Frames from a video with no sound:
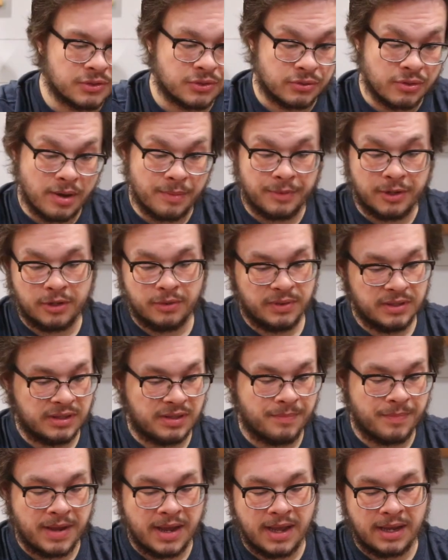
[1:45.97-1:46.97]
So I'm going to read
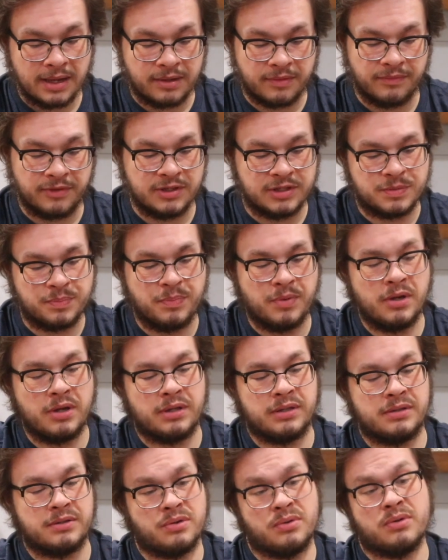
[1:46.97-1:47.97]
the back of this
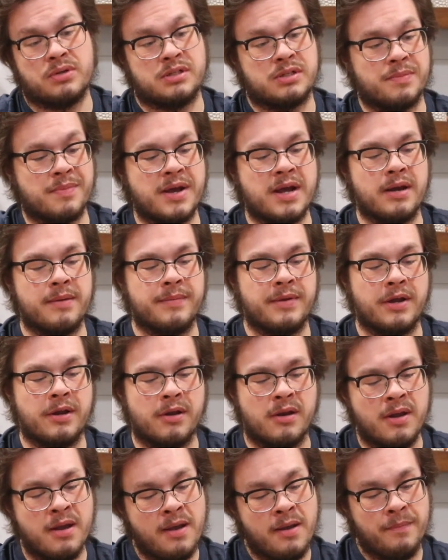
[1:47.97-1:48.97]
book towards the bottom
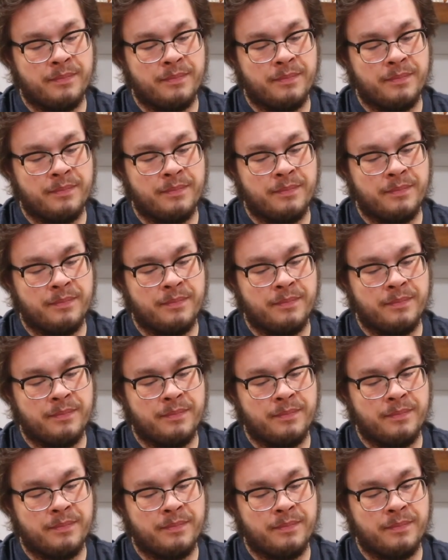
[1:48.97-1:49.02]
here.